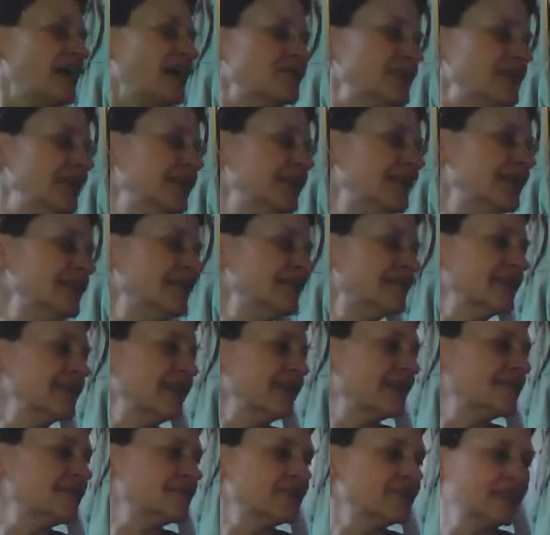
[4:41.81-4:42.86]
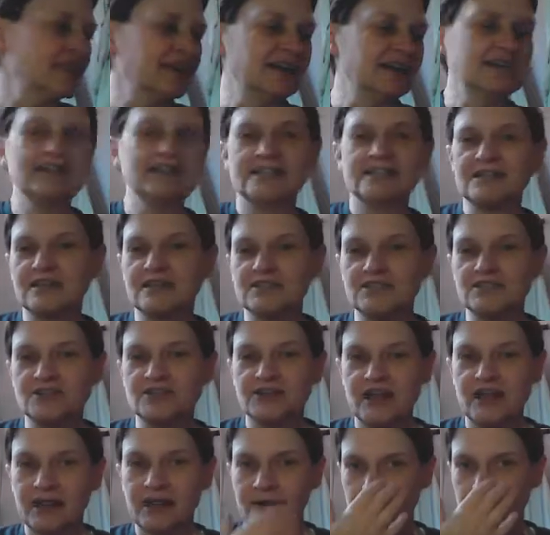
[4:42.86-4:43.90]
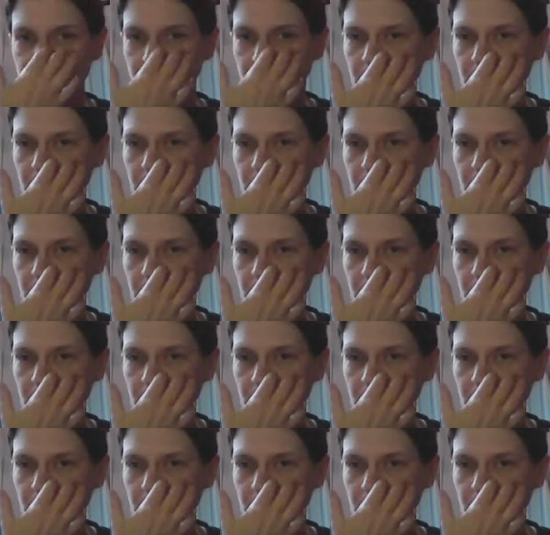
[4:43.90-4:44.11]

Then the other thing I did yesterday